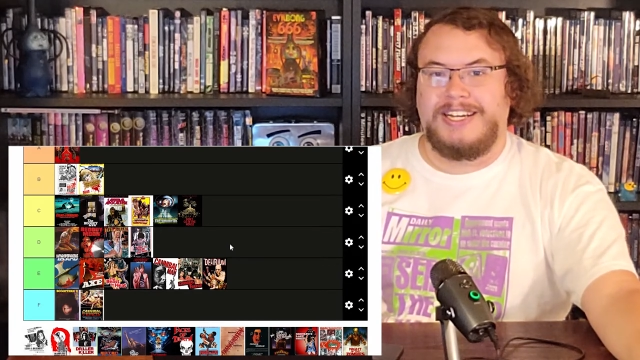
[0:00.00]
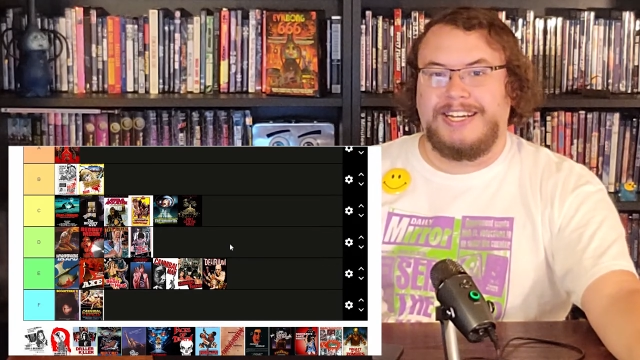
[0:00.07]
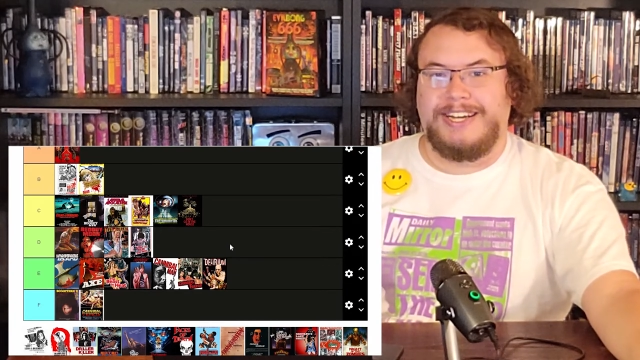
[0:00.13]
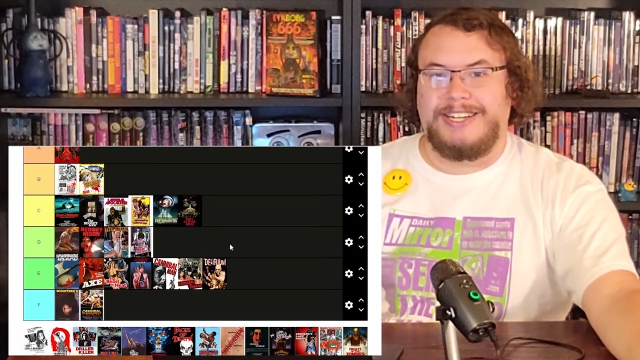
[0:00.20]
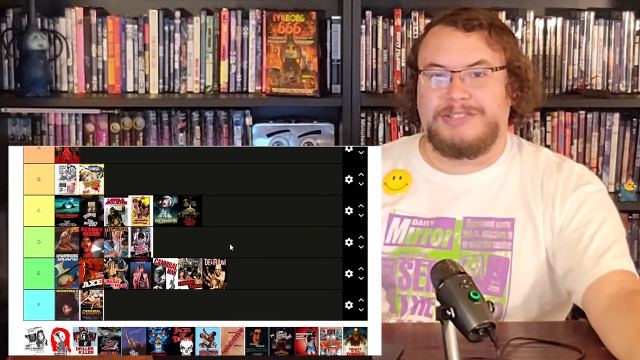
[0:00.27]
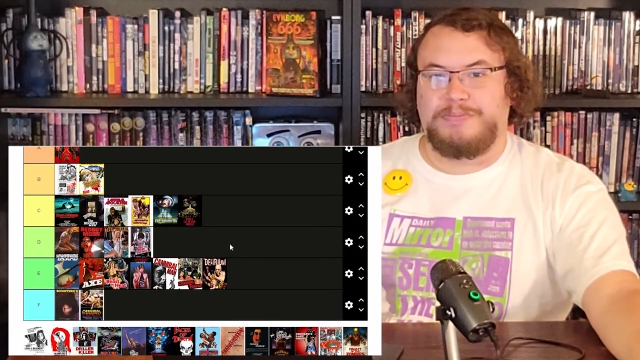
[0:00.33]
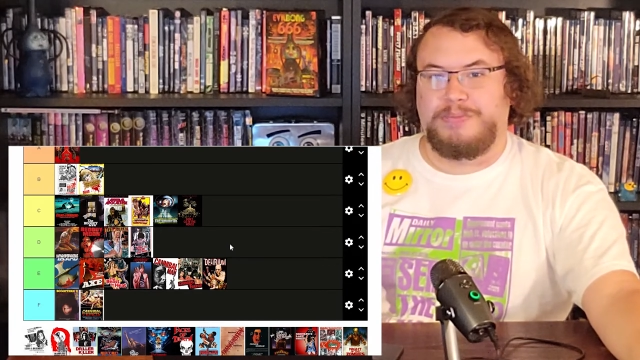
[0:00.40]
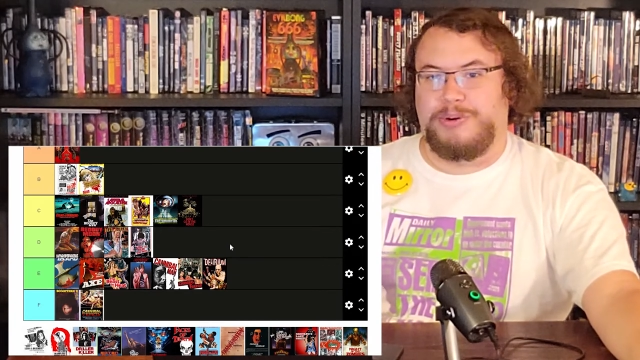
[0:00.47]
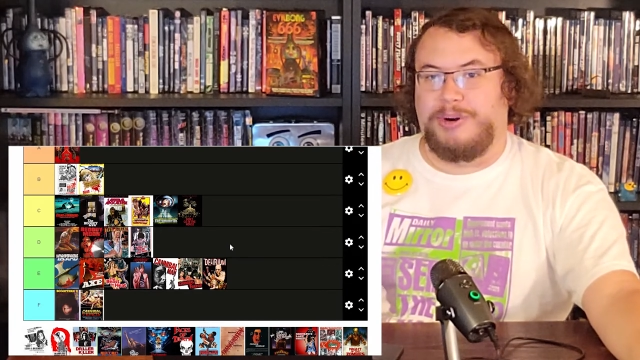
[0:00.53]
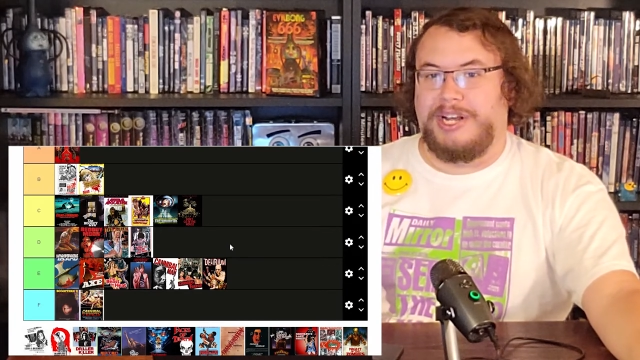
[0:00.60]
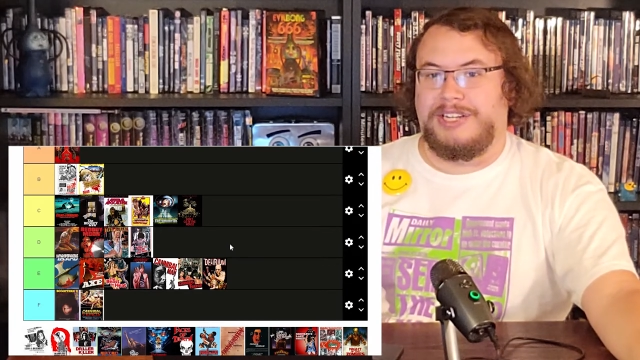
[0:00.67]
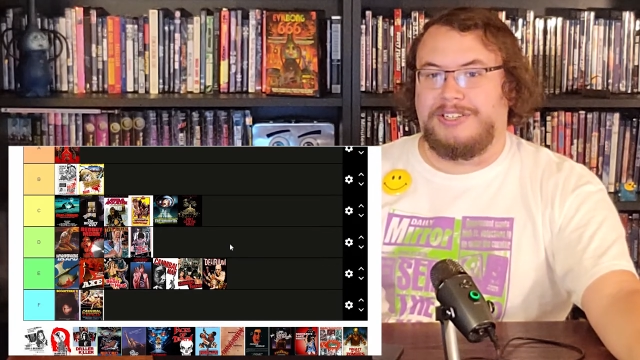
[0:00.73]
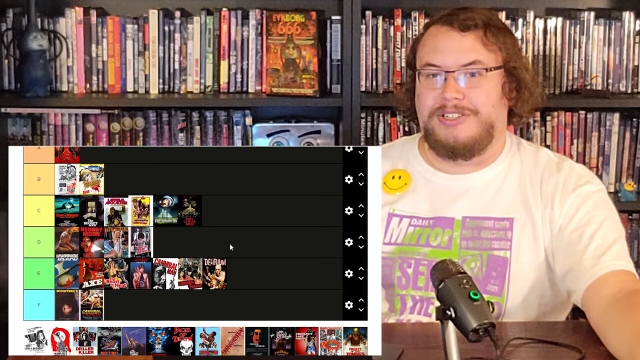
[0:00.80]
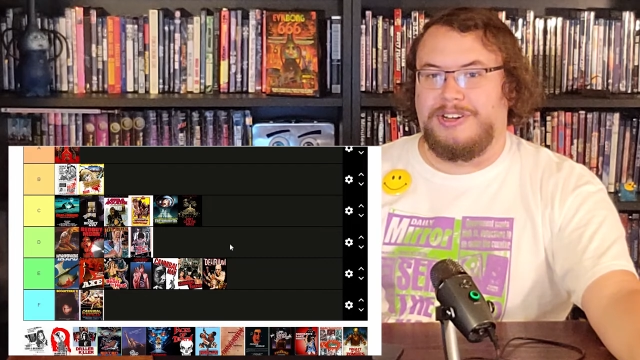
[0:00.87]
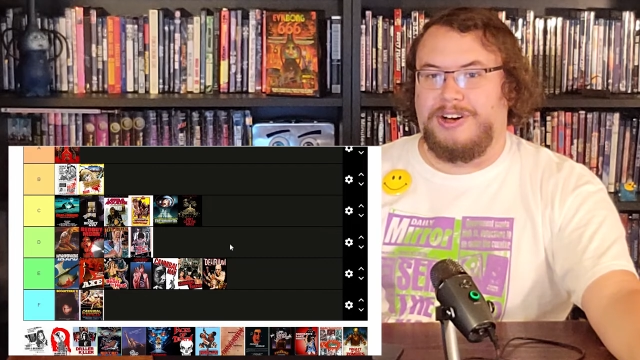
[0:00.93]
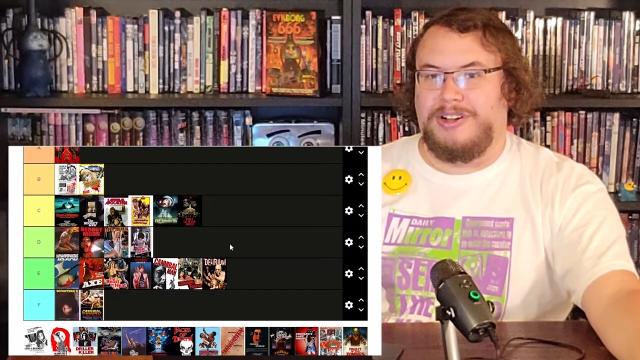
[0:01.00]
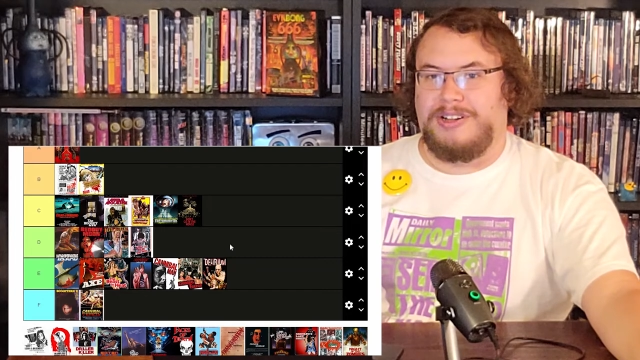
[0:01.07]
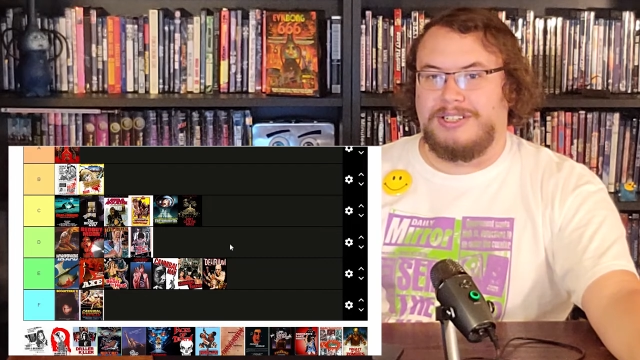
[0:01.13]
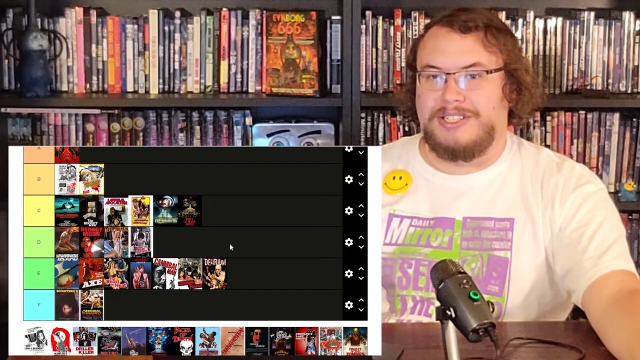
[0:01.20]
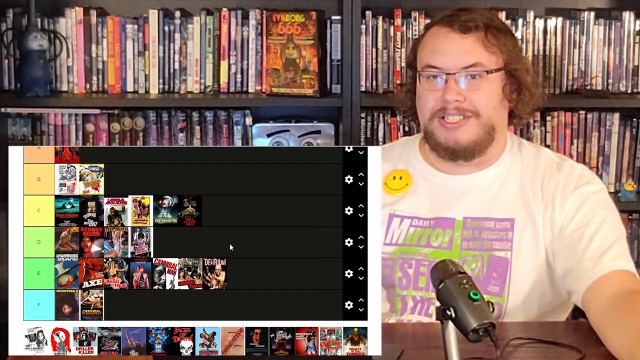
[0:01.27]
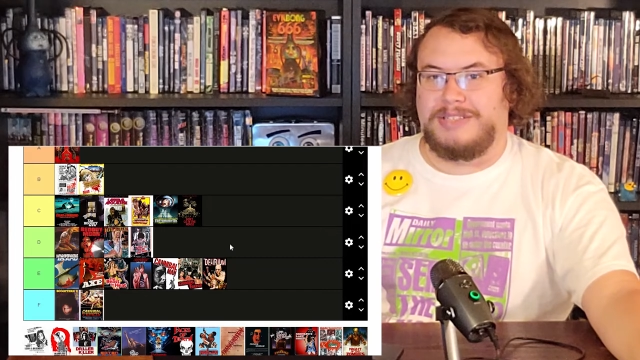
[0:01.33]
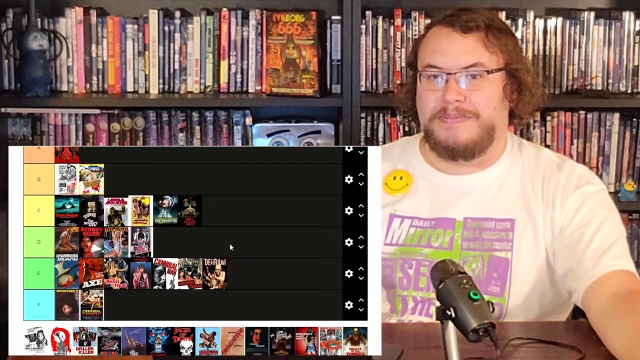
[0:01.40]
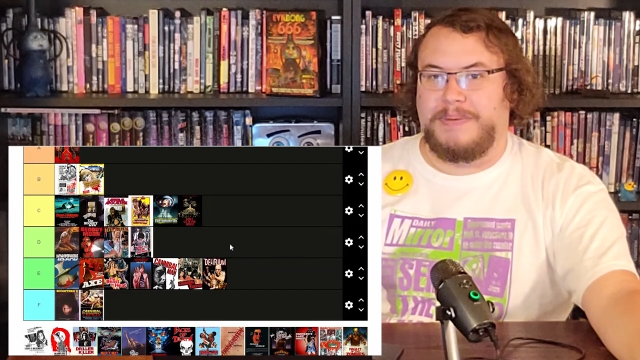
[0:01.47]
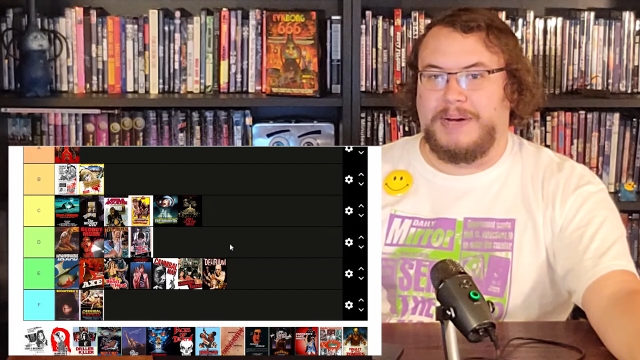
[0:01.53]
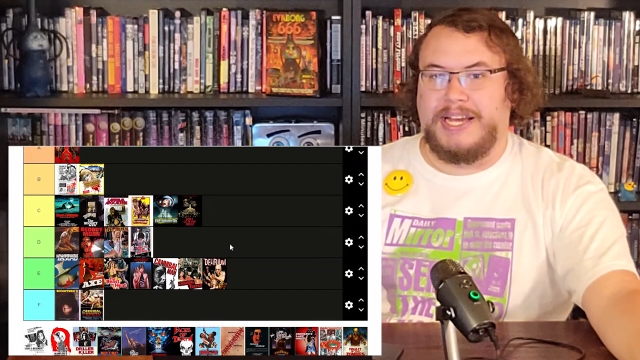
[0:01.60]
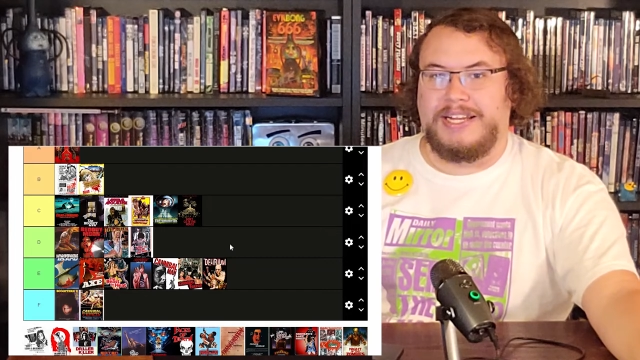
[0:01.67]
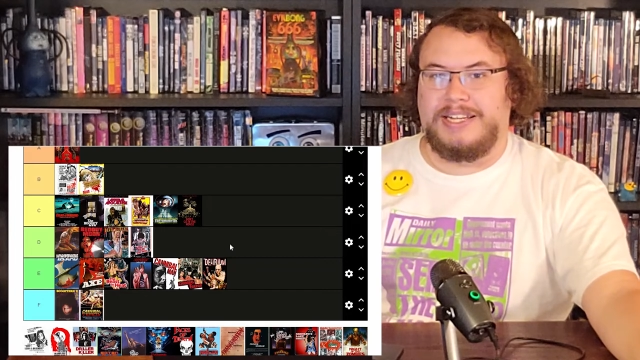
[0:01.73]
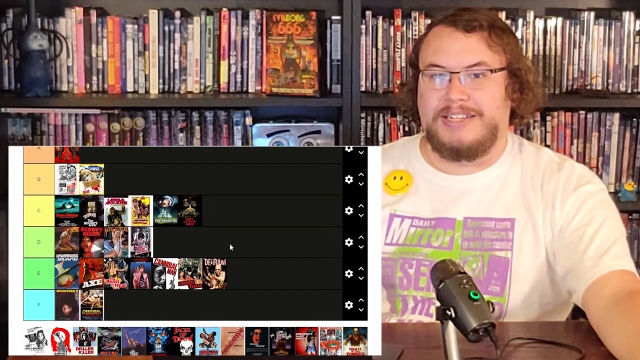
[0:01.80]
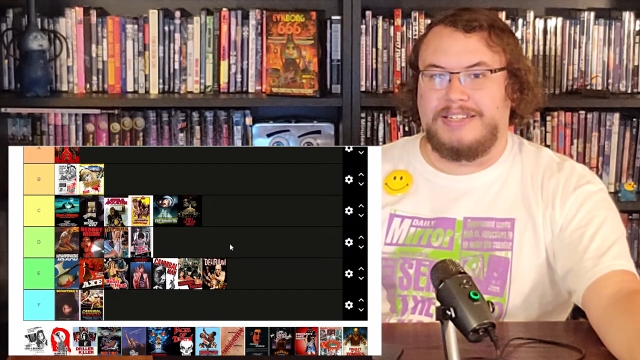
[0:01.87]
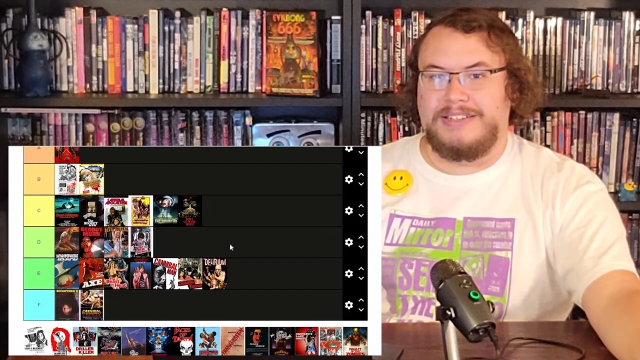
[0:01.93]
It's pretty dull
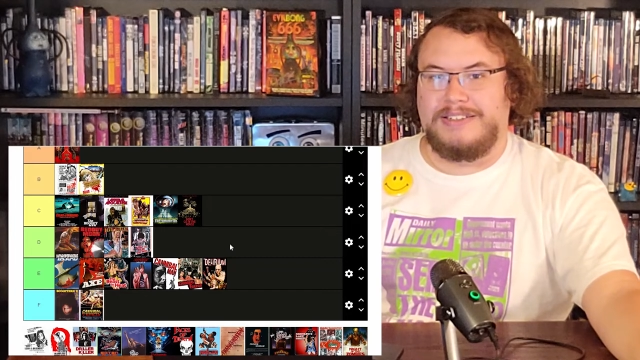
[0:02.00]
despite